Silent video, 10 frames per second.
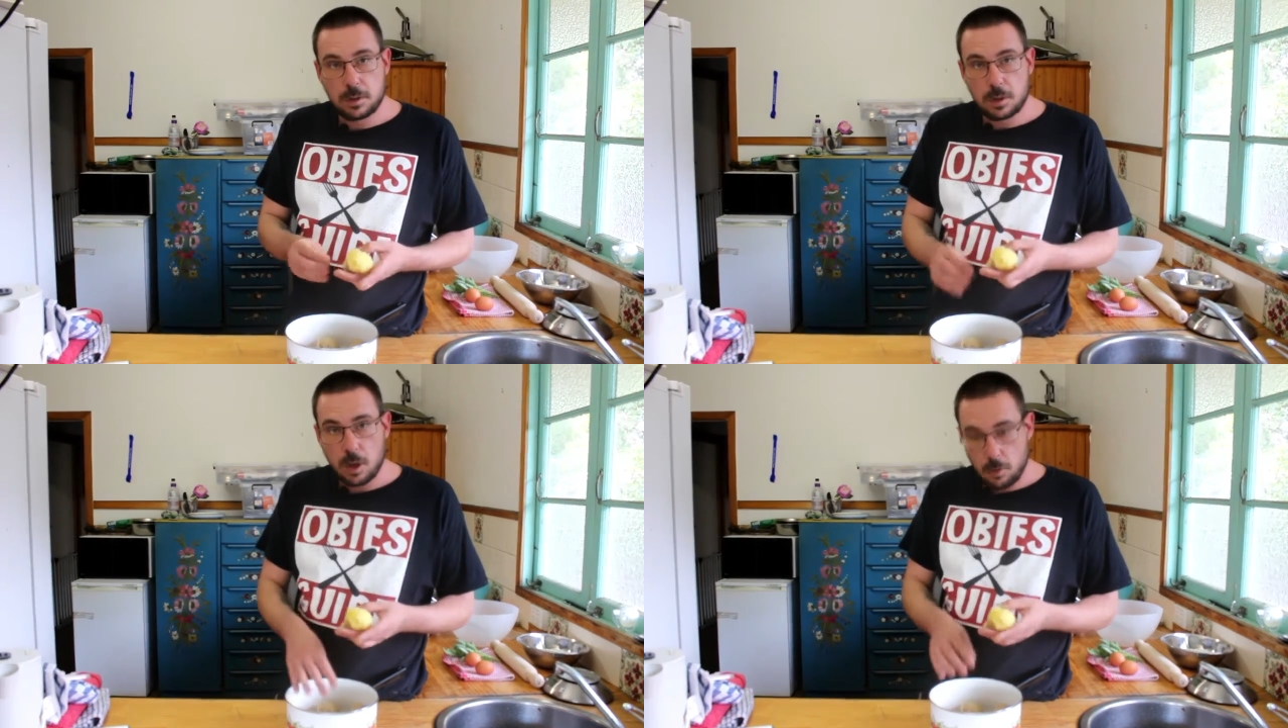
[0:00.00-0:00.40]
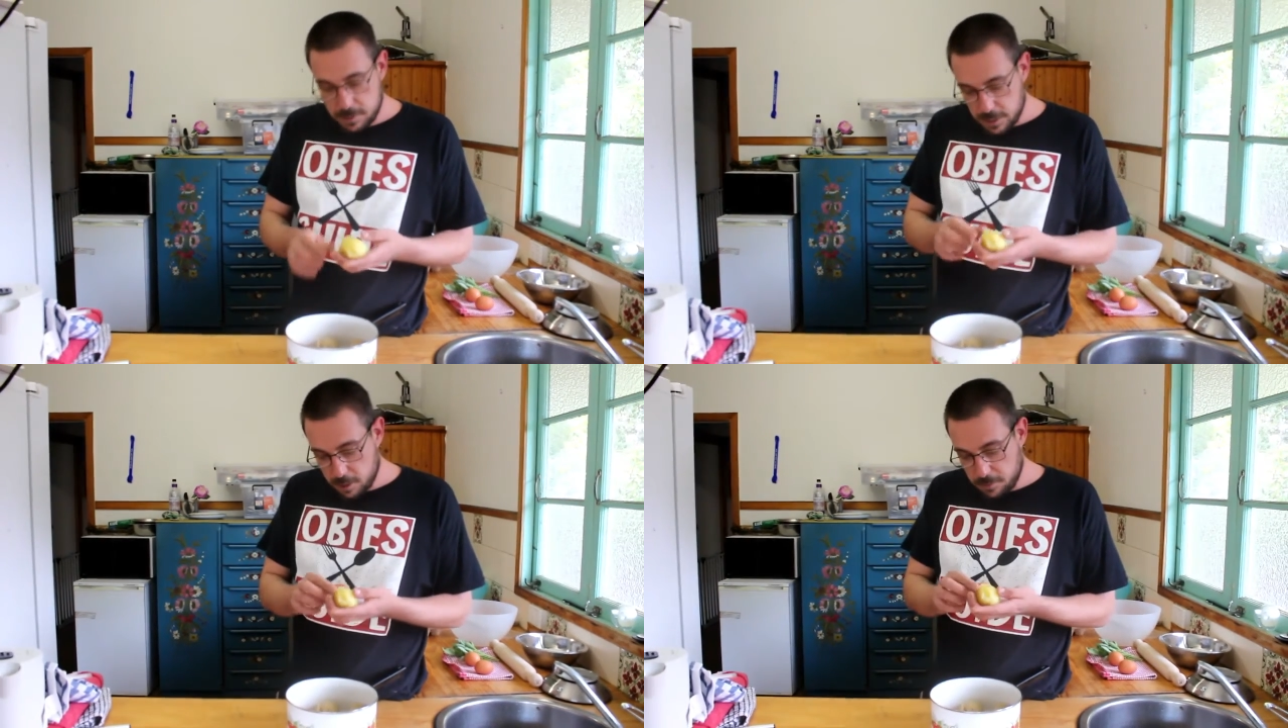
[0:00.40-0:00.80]
Cold
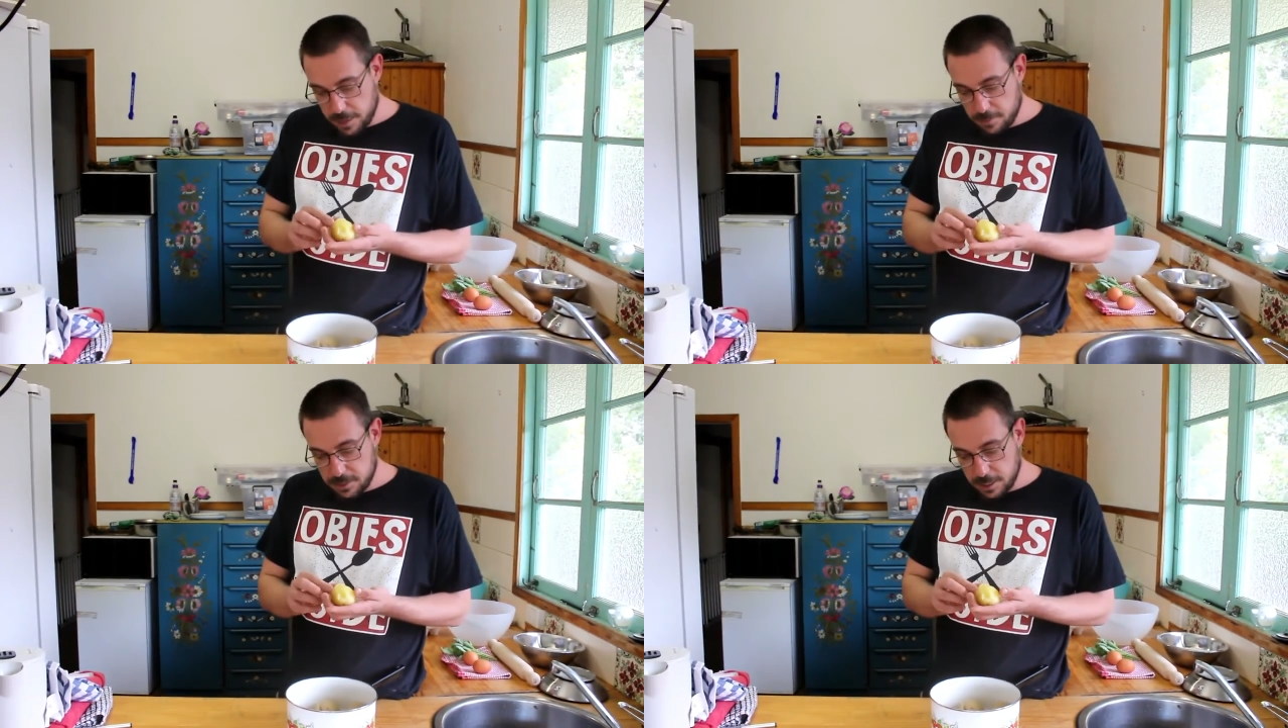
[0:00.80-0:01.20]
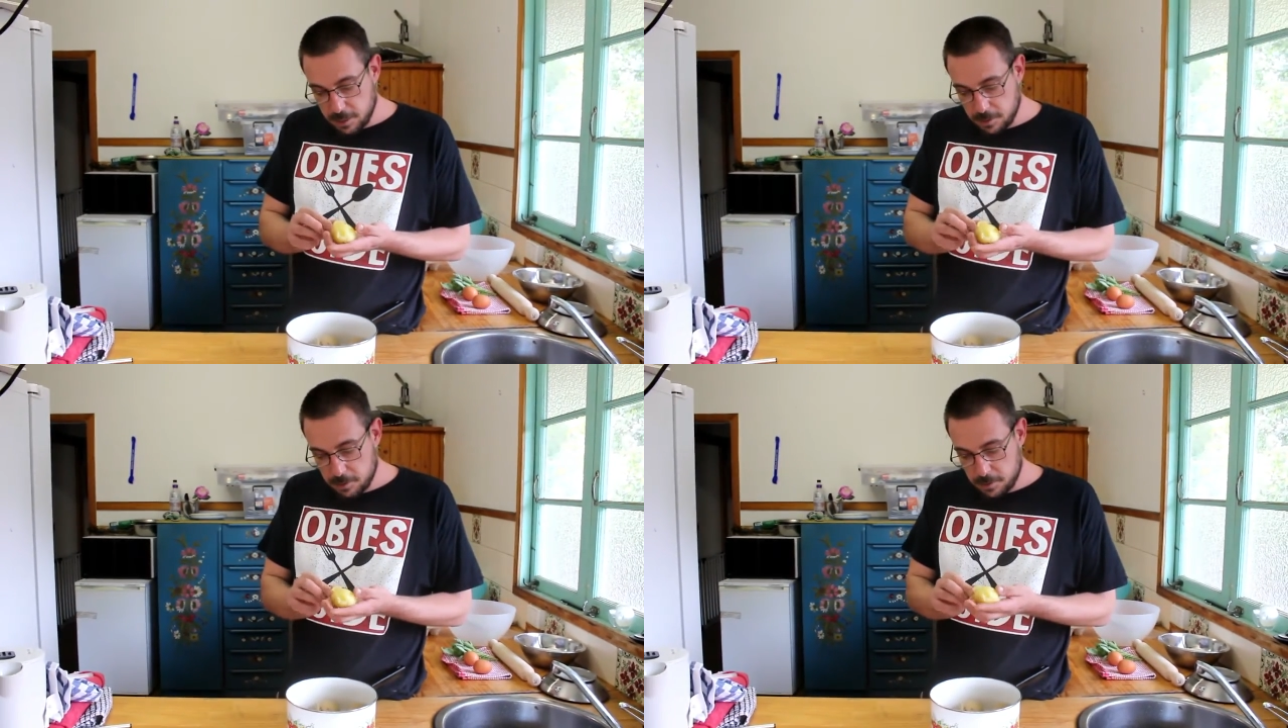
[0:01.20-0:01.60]
potato, bad
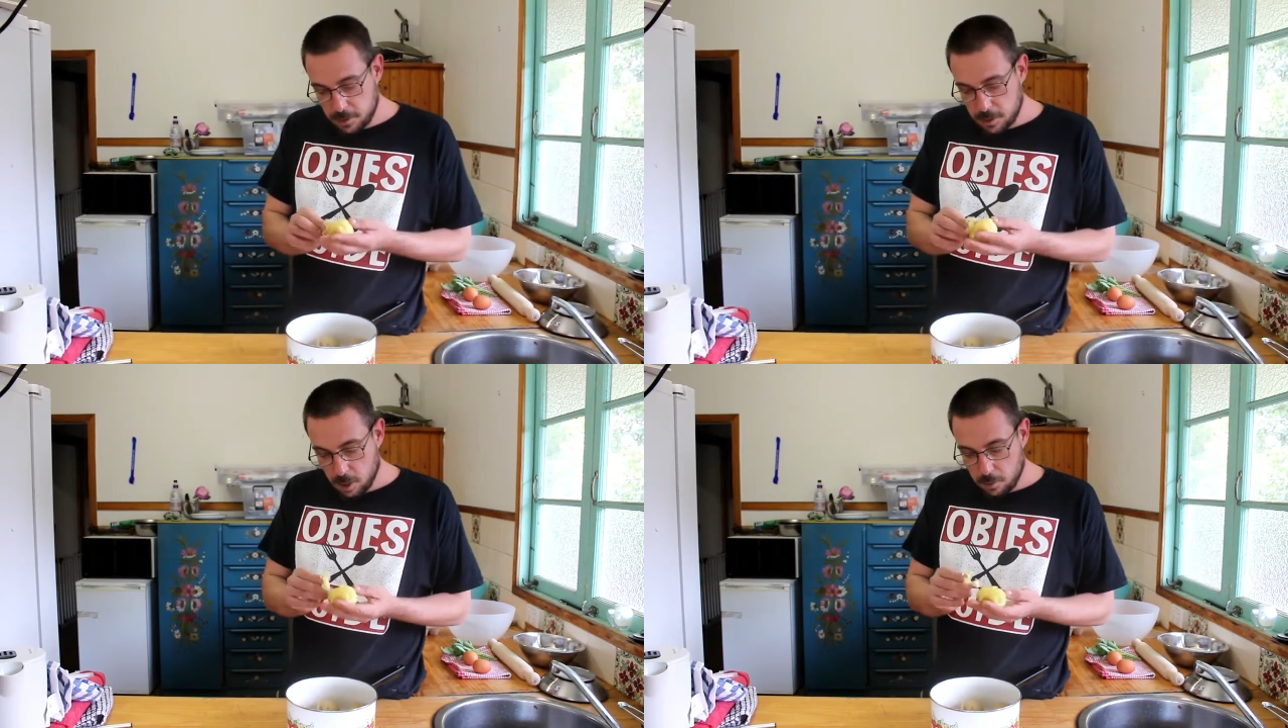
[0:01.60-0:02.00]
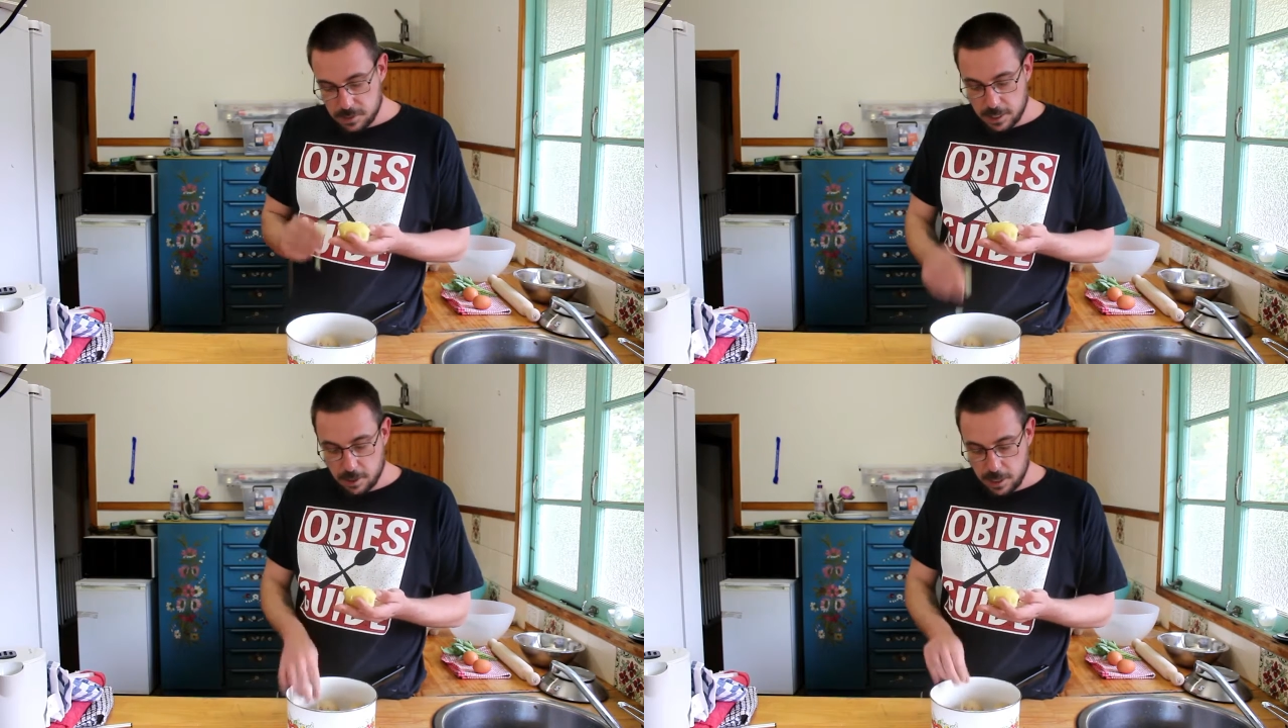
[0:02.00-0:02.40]
potato. Cold
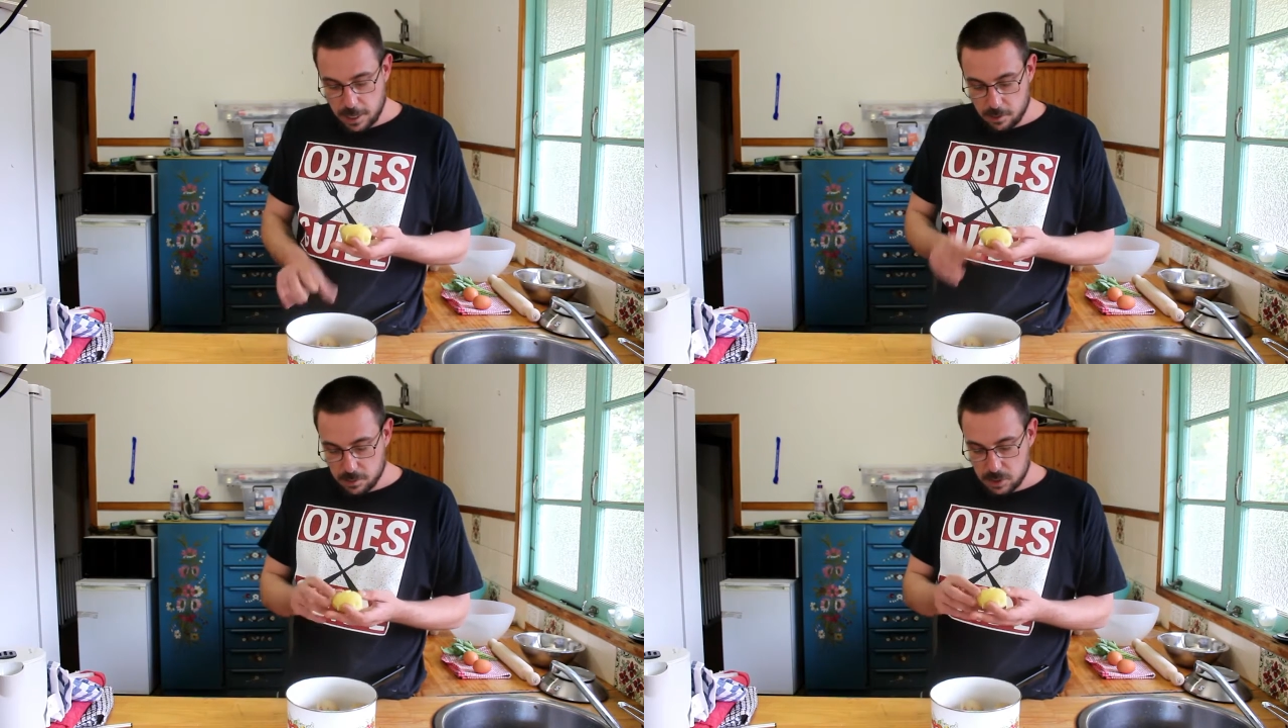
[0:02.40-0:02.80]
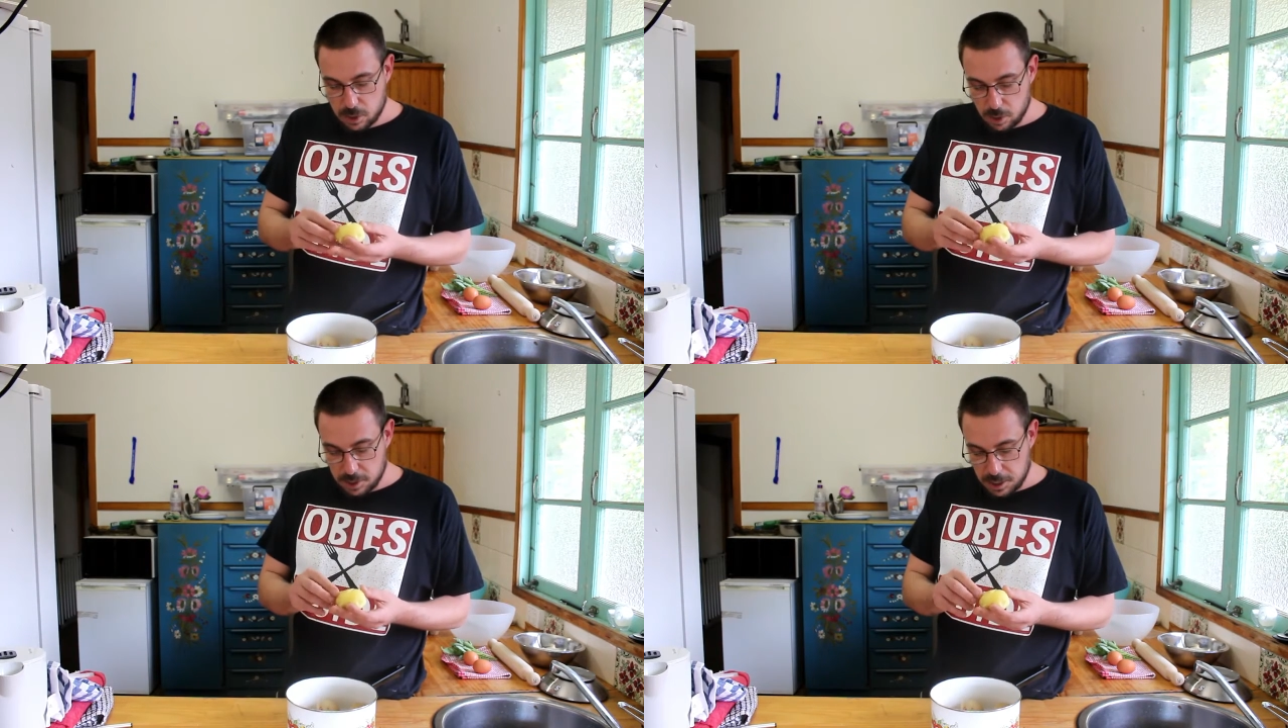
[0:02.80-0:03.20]
potato equals
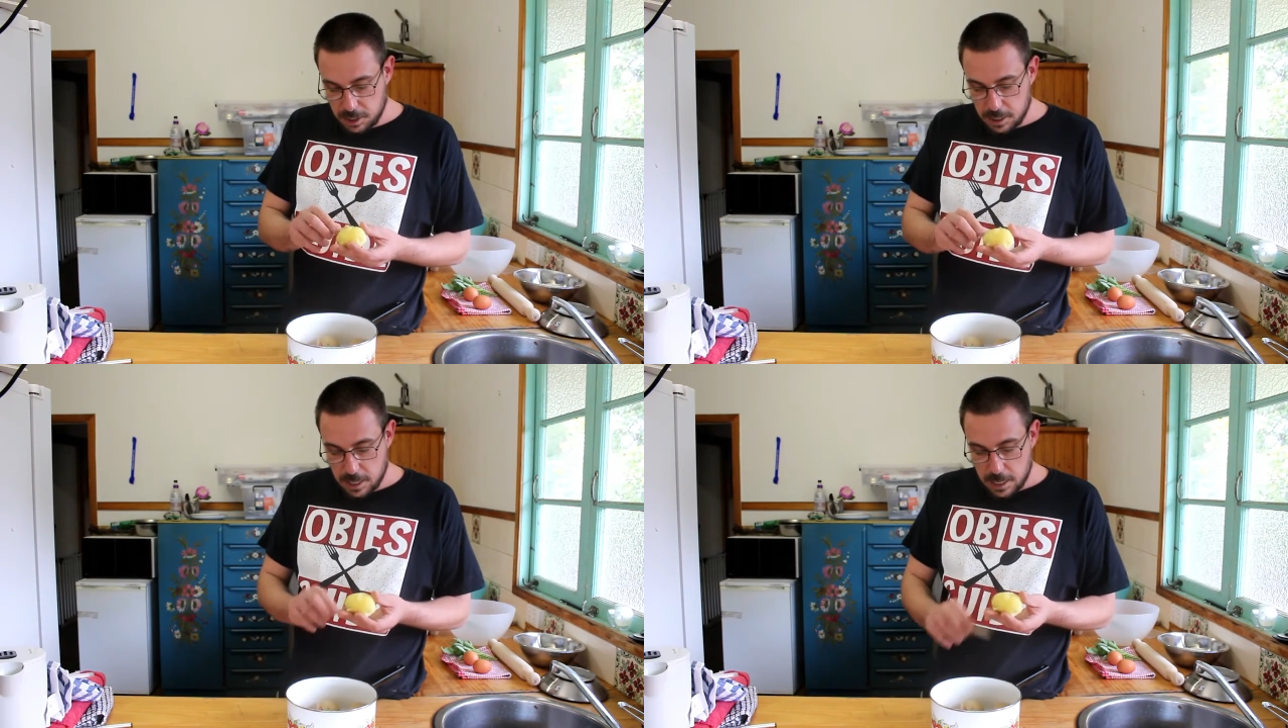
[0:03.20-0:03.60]
stodgy,